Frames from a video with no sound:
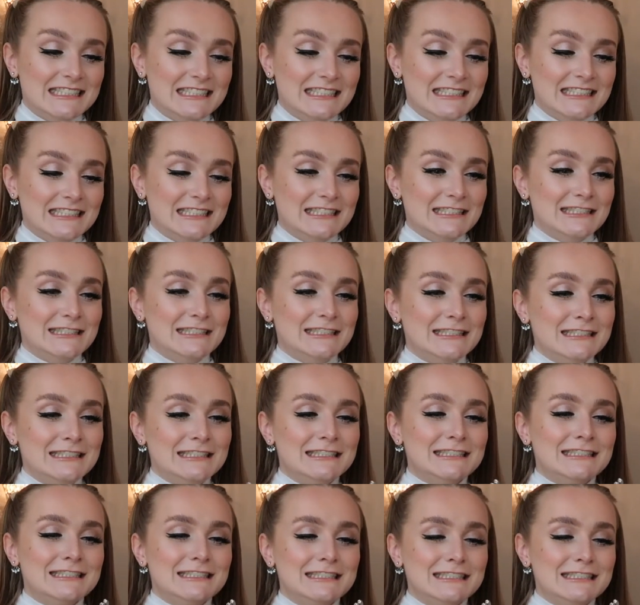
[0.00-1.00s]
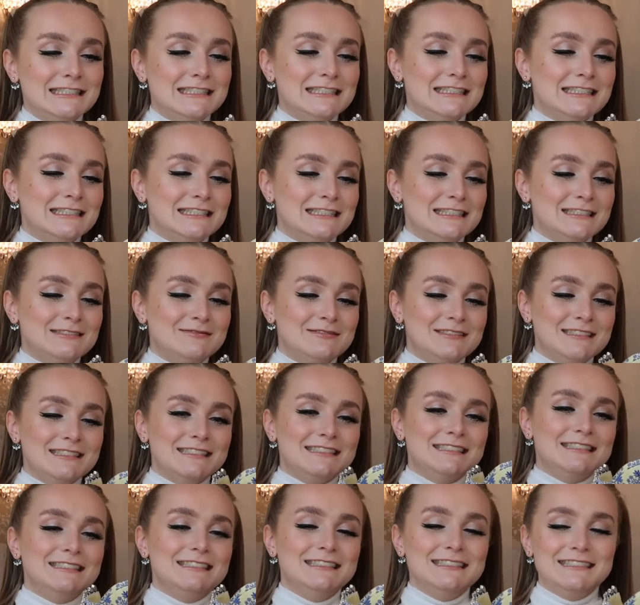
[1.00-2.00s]
Oh my
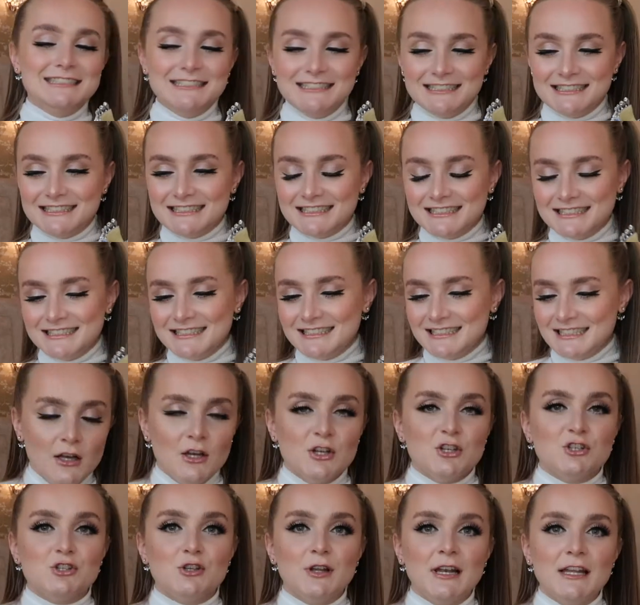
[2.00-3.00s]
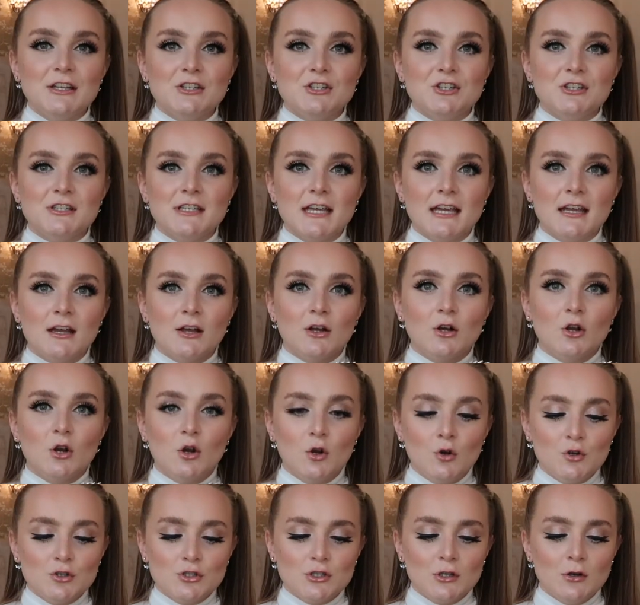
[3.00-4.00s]
goodness. So let's just take a
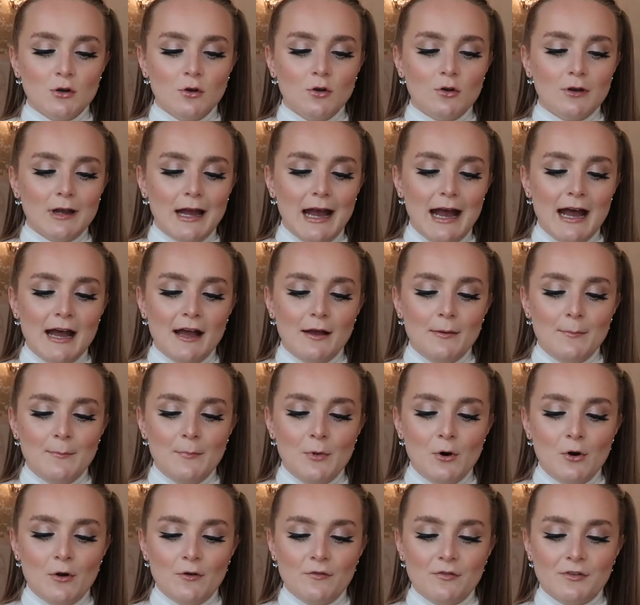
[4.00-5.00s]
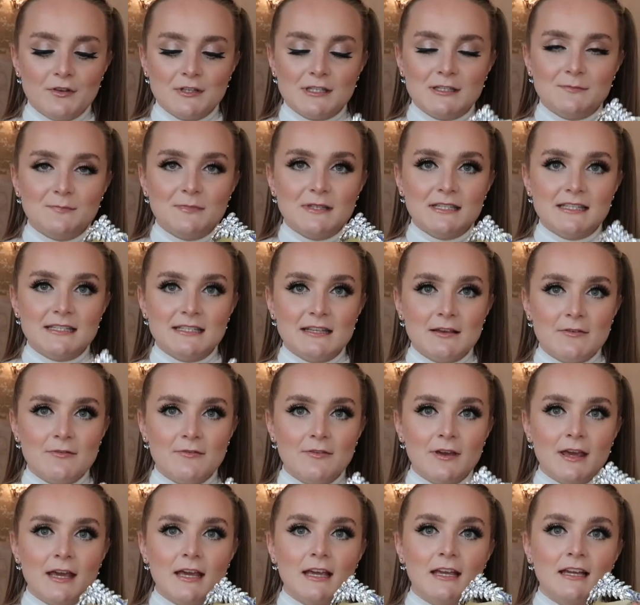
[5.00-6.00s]
closer look at more of the
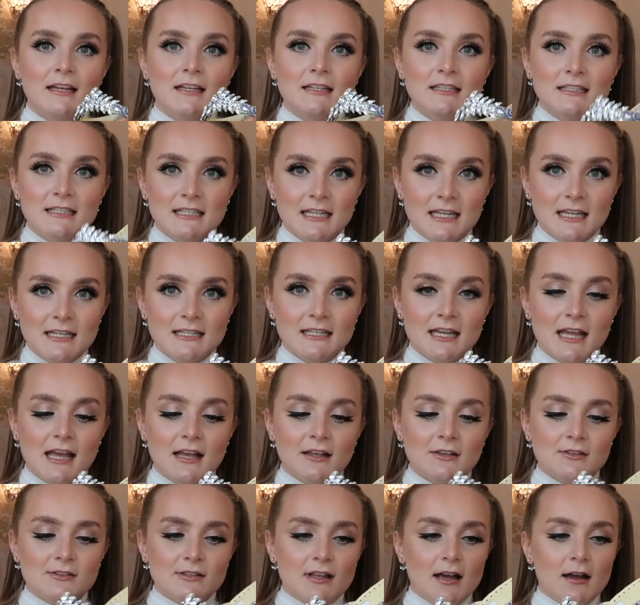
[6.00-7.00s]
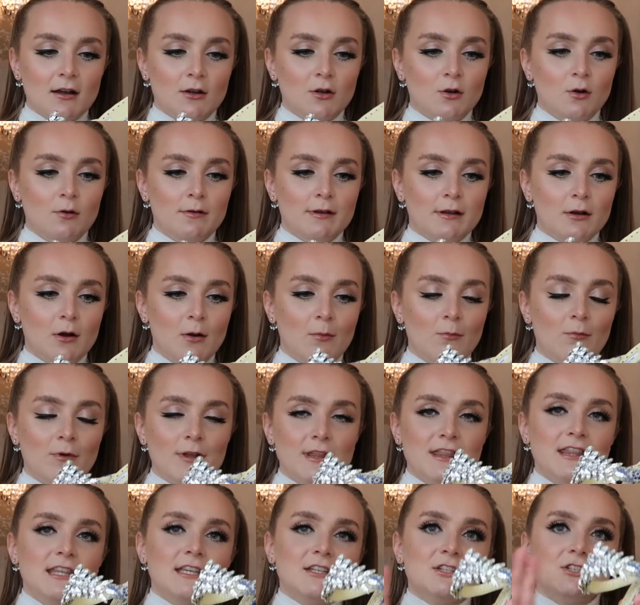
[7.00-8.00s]
specific details that are going on
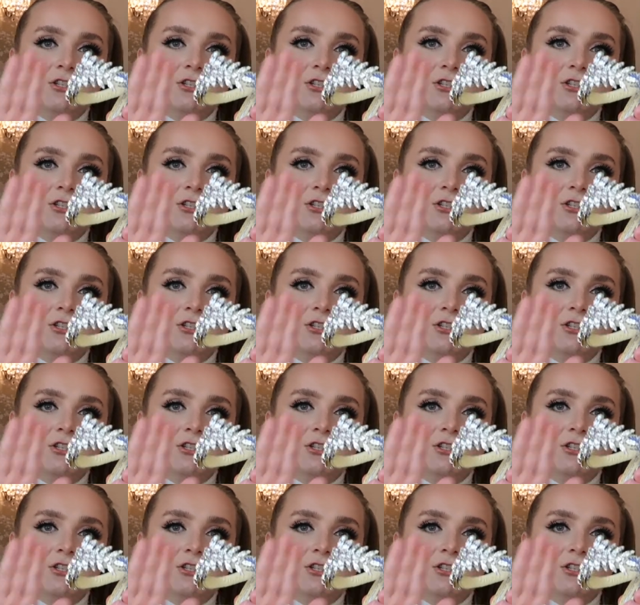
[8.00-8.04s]
with this